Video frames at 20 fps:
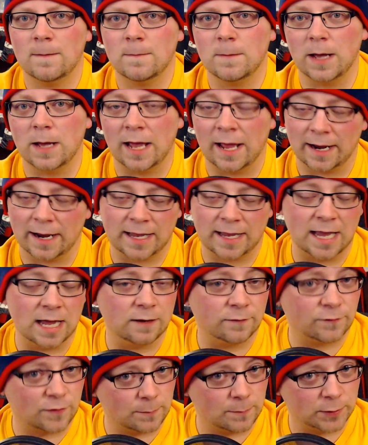And
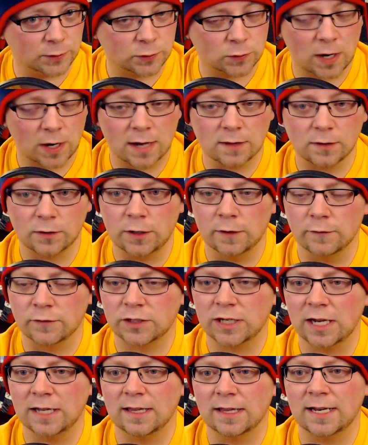again, from the trailer, you've
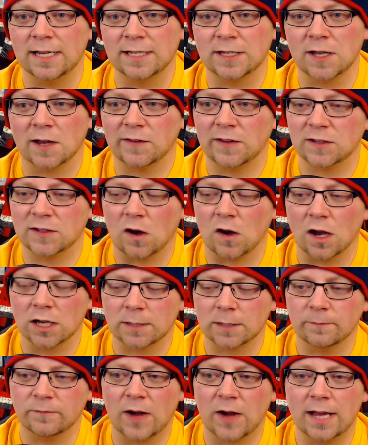seen that he's got these
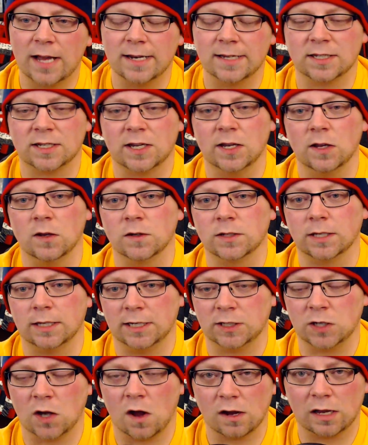awesome fighting skills, and
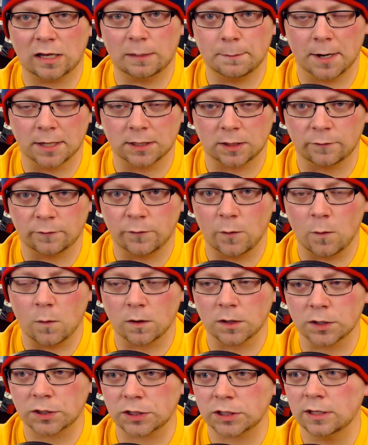he's talking about the
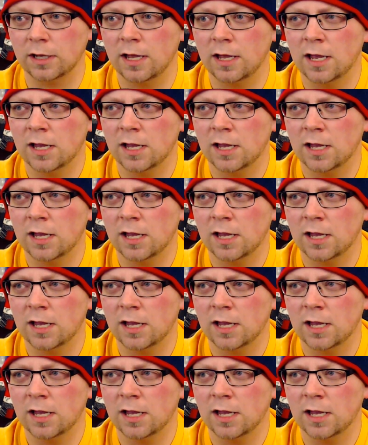Force.